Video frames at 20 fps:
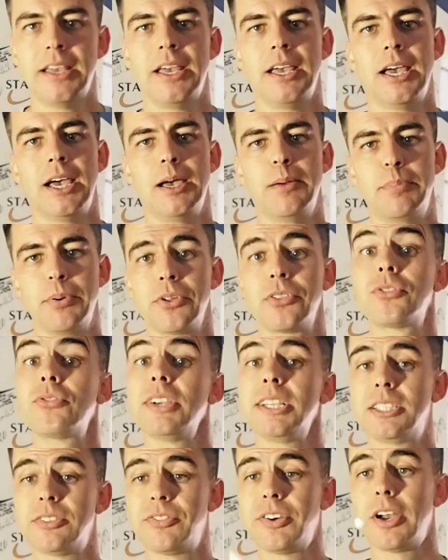But
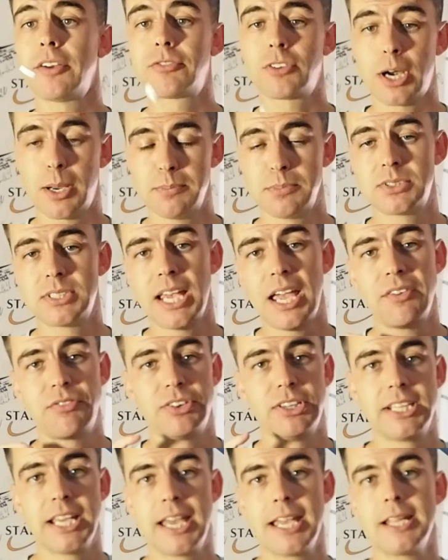3 to 5 grams every
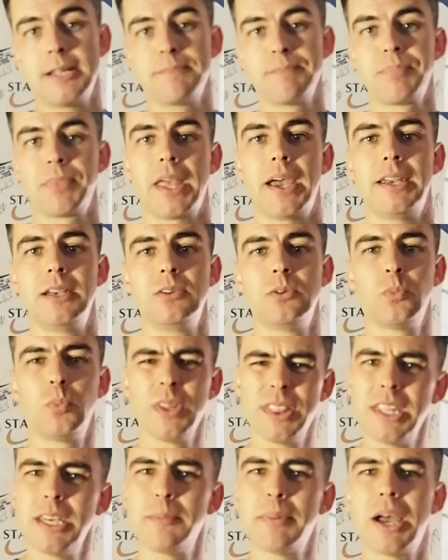day, and
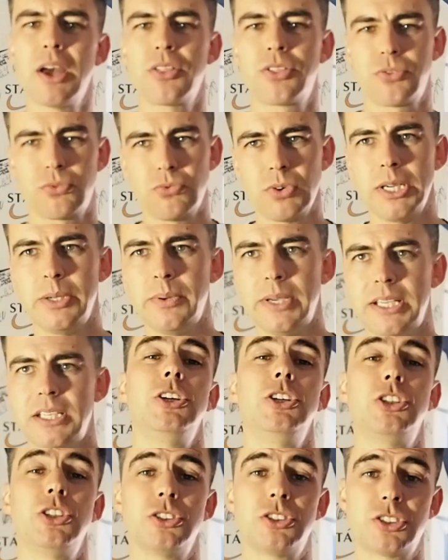within about 3 weeks
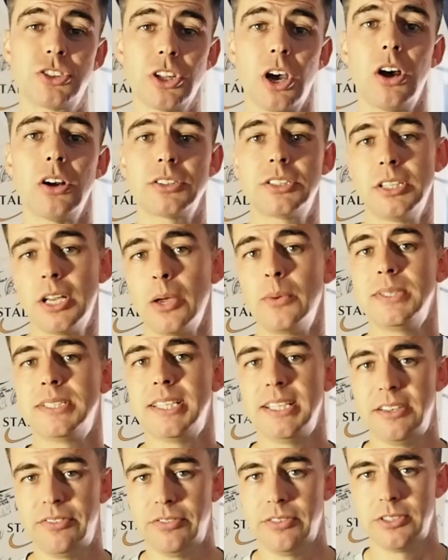you should start to notice
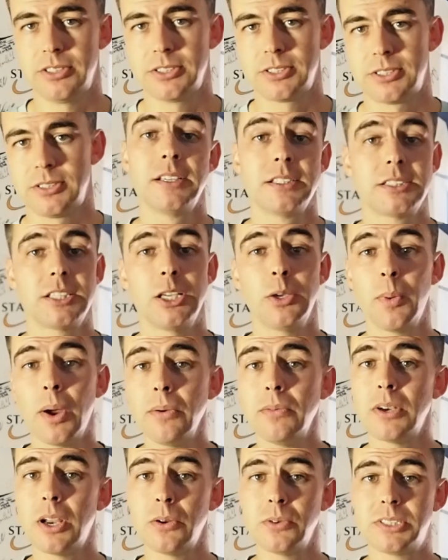the difference. So you
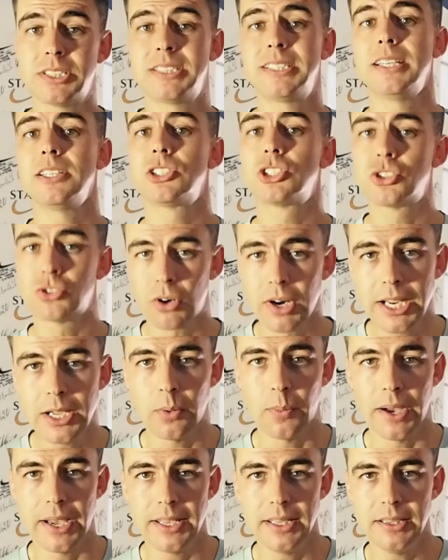won't notice it straight
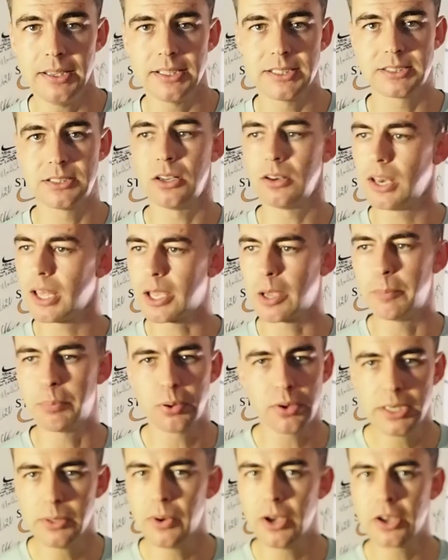away. It's not like a
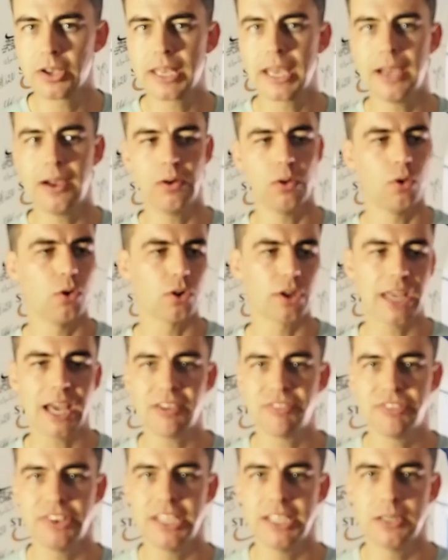pre-workout or
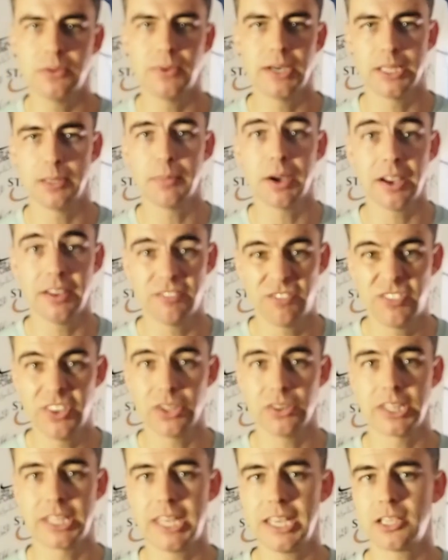caffeine where you might feel
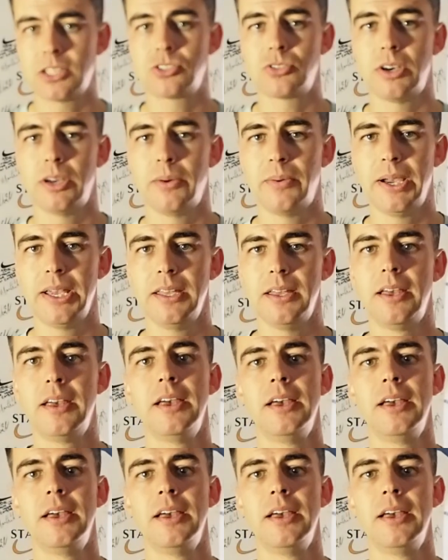the kick straight away.